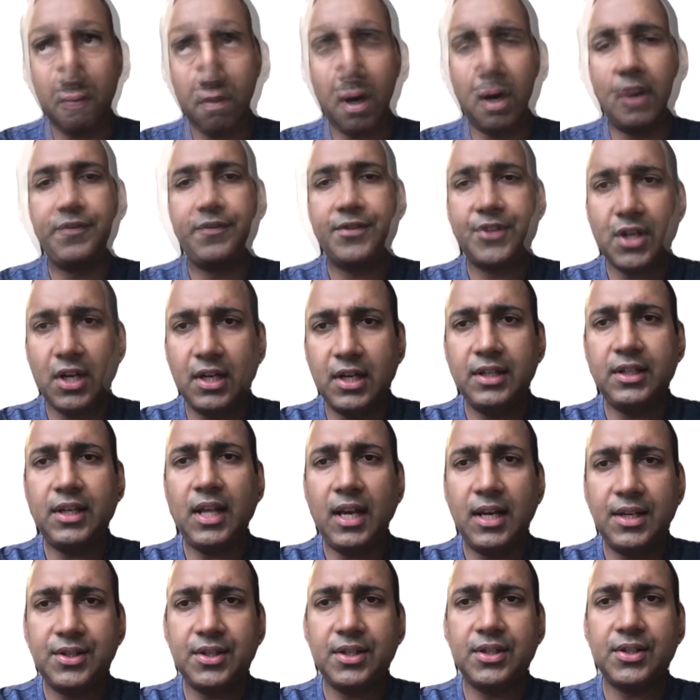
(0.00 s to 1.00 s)
Artificial
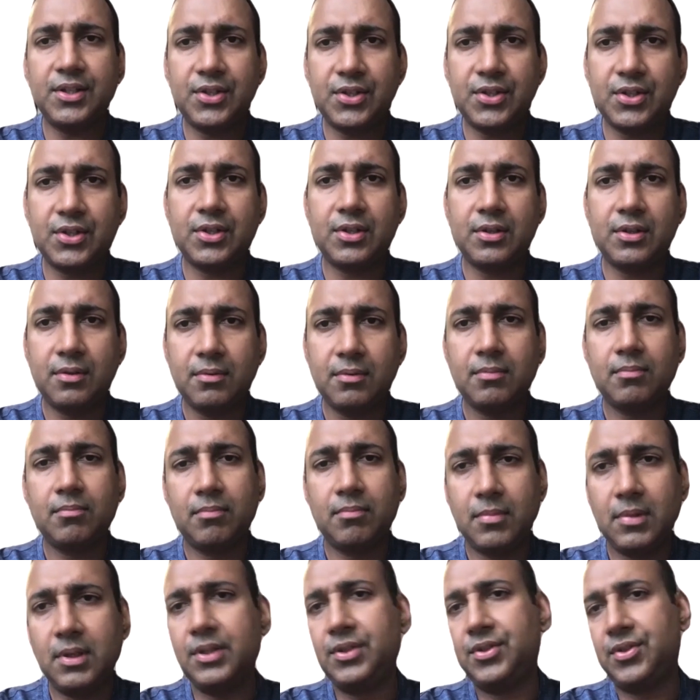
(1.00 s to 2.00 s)
intelligence
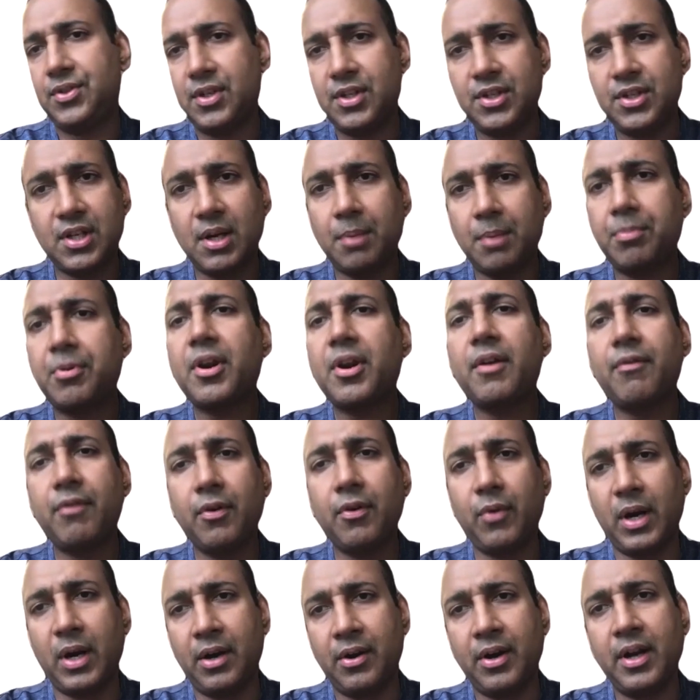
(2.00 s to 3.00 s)
is a disruptor
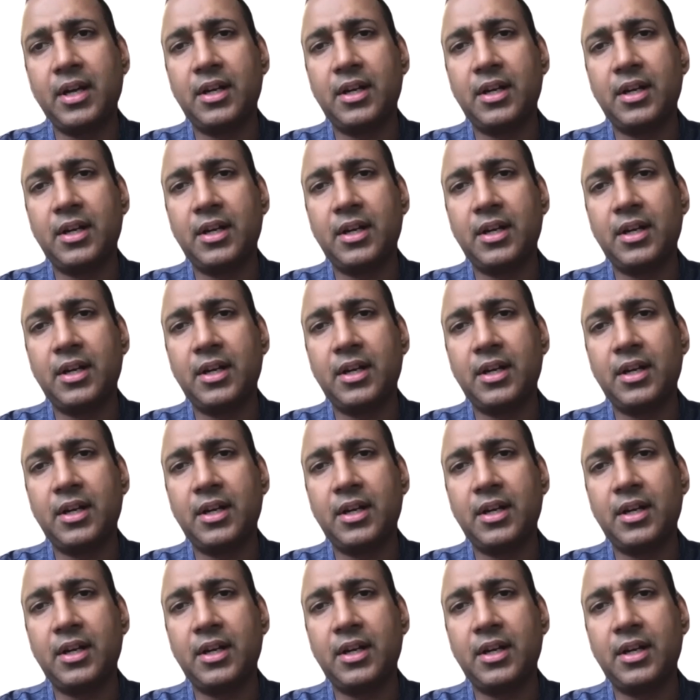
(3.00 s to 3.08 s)
everywhere, right?